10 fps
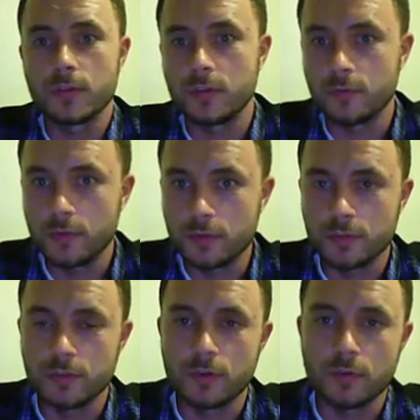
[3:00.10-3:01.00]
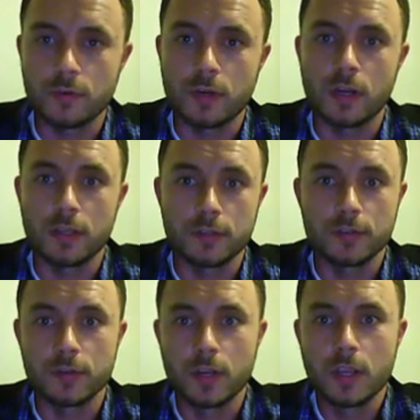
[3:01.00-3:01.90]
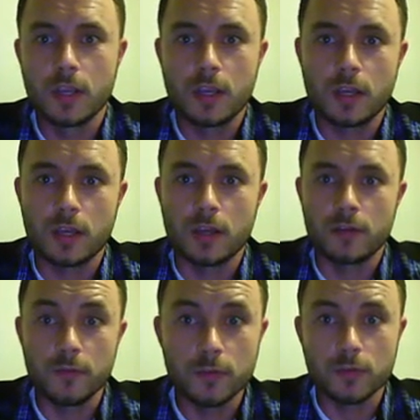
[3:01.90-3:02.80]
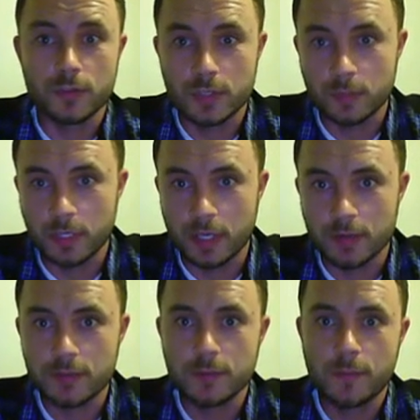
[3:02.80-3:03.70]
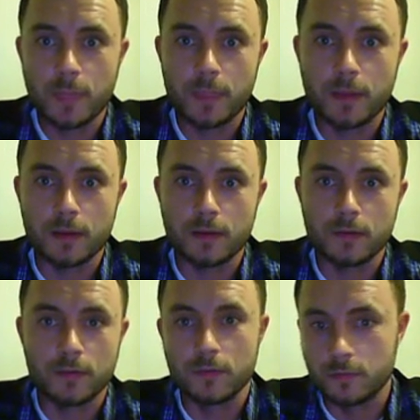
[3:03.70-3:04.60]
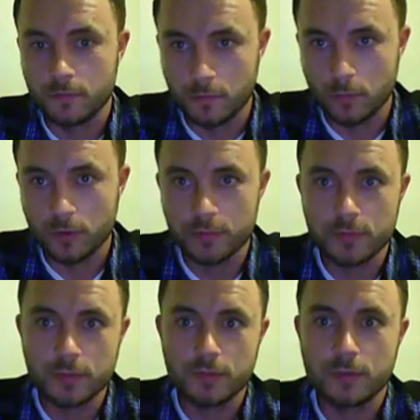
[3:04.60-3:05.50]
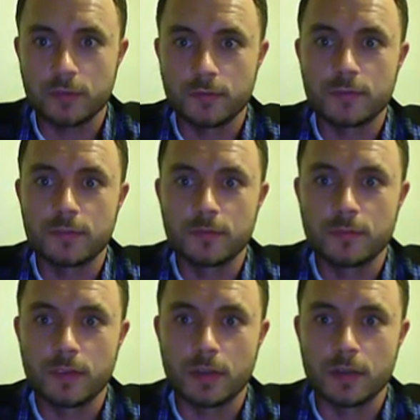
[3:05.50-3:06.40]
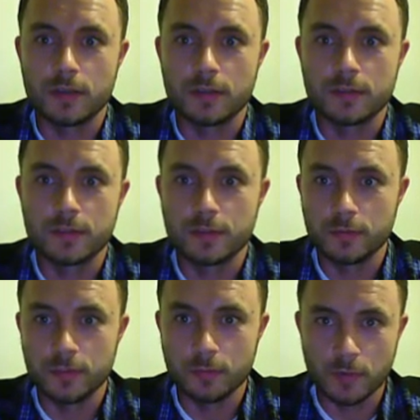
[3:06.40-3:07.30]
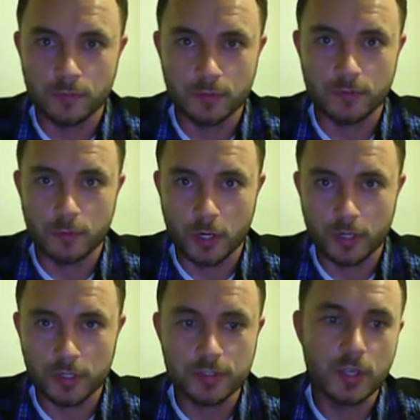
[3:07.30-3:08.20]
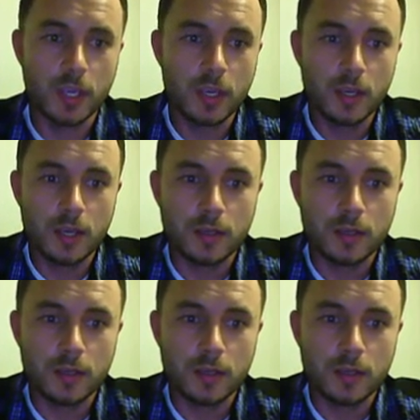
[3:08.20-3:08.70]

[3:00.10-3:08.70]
your code, in your views, in, uh, in your uh, views or sublayouts uh, or forms, you know, if you're uh, still using WebForms for marketers,